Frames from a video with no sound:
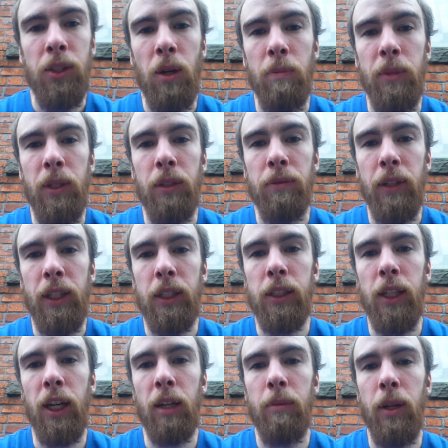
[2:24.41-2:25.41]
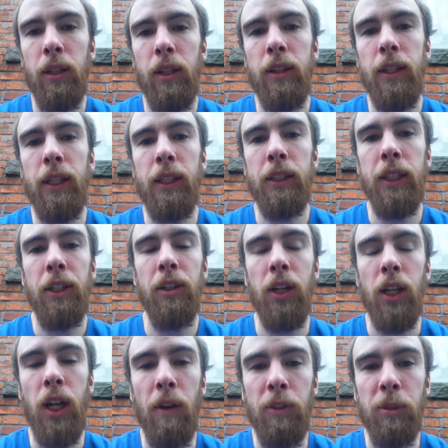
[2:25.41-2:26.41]
Don't be afraid to talk about the things that are
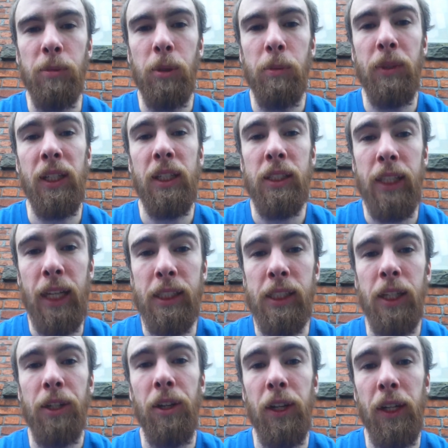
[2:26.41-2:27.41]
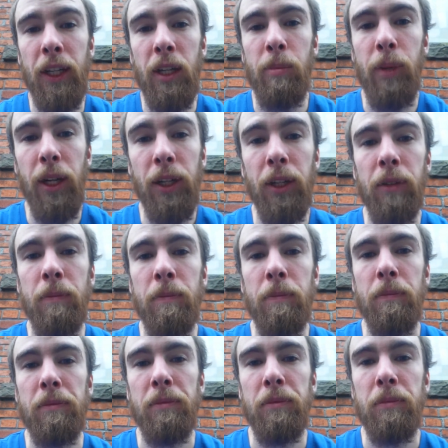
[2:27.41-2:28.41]
uncomfortable, because that's how you're going to get better.
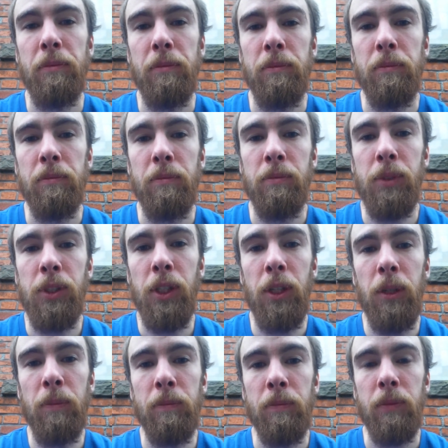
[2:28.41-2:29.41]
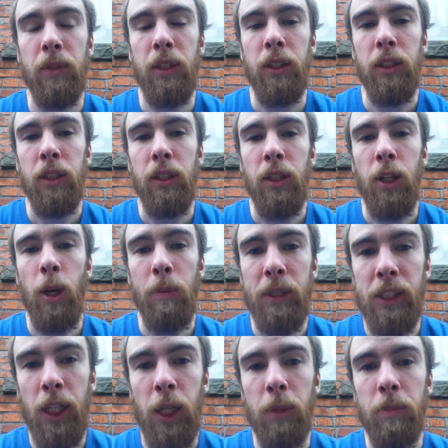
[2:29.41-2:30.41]
So, hope
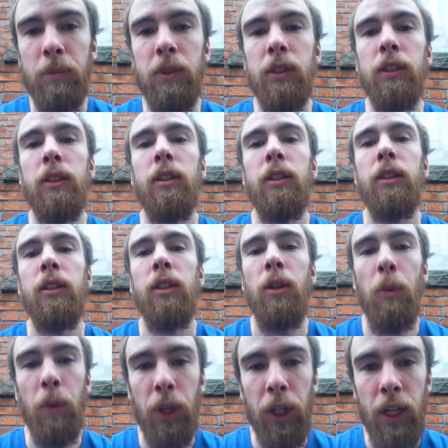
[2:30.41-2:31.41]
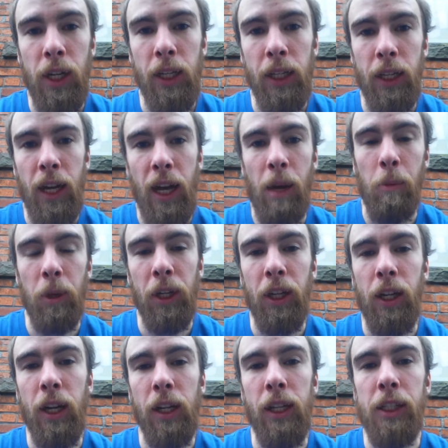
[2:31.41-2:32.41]
this helped. Work on it. I'm
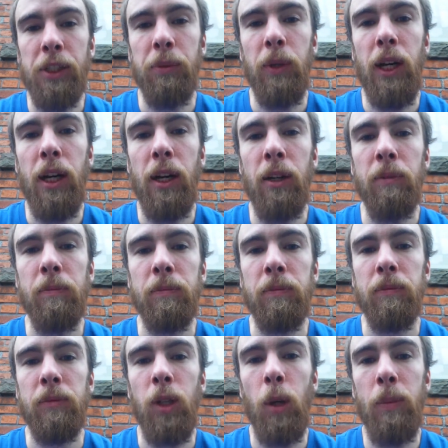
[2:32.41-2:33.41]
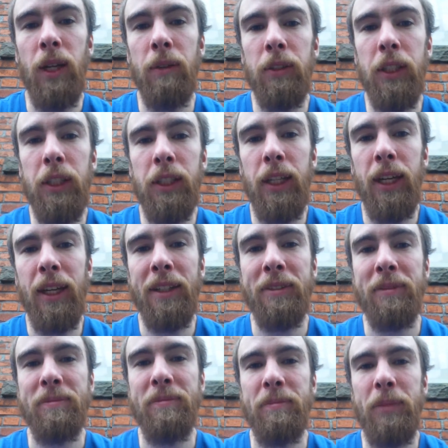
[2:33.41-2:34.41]
working on it as well. Hope you have a good day.
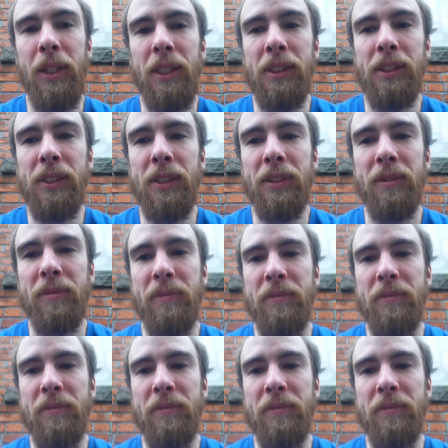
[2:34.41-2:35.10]
Peace.